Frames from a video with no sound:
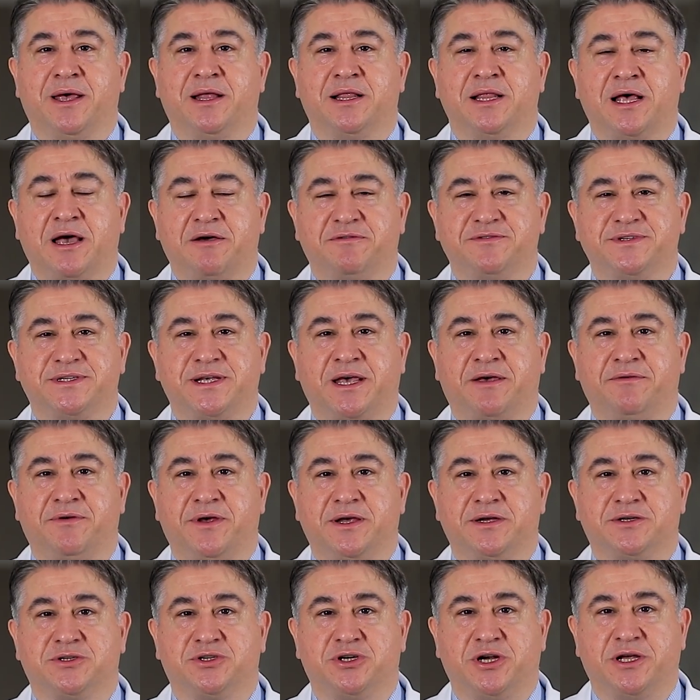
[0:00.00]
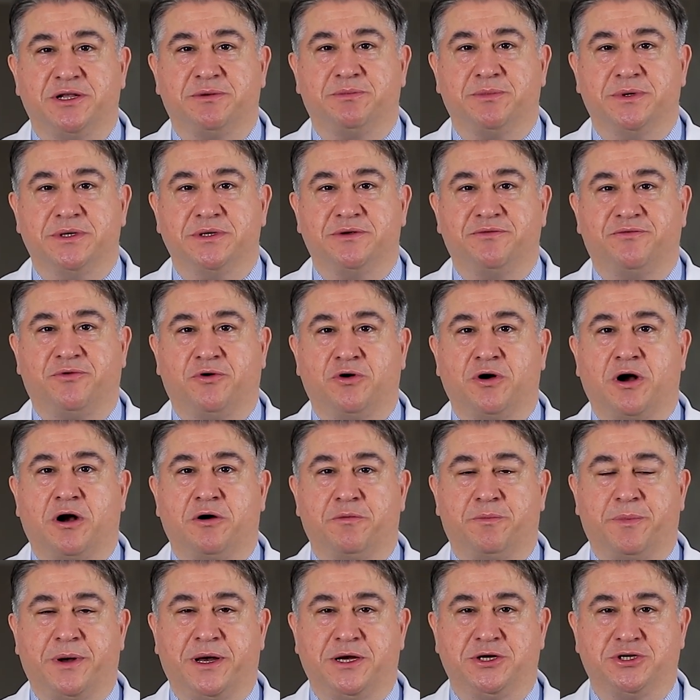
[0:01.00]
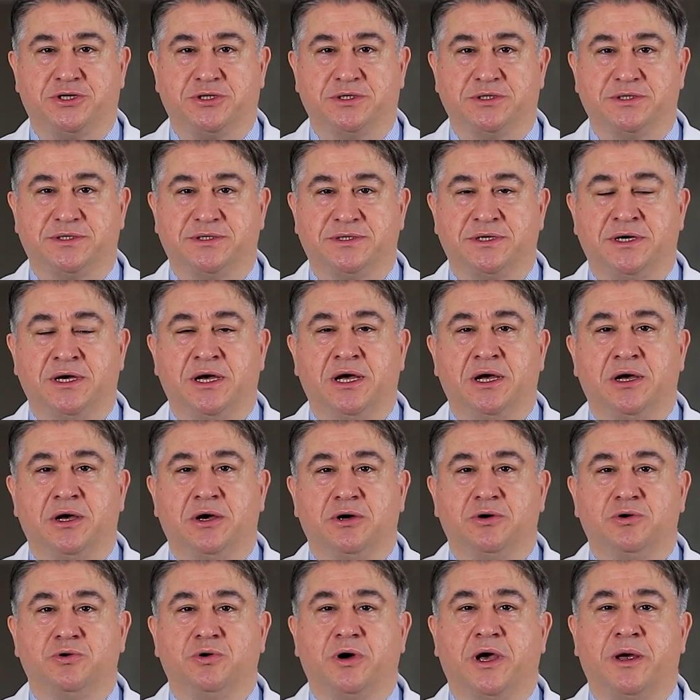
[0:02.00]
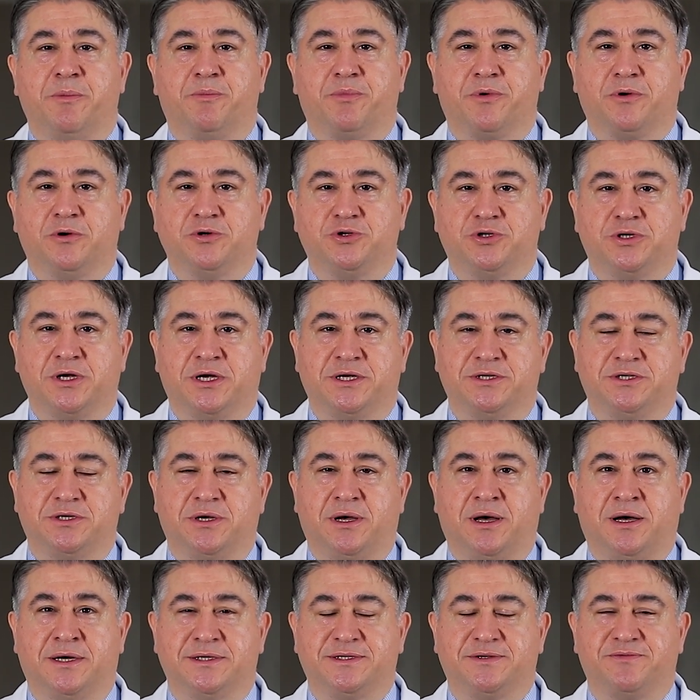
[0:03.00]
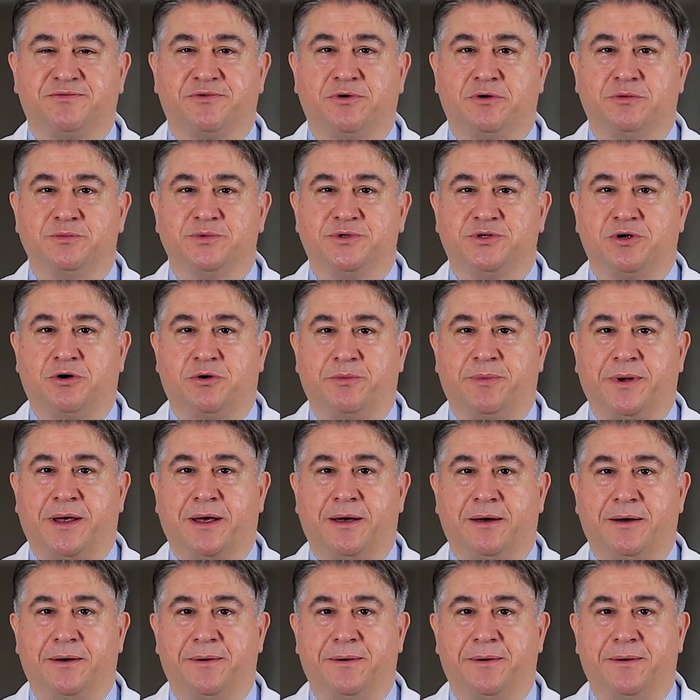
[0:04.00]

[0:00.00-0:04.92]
a life-saving treatment for our patients who approached us from Serbia.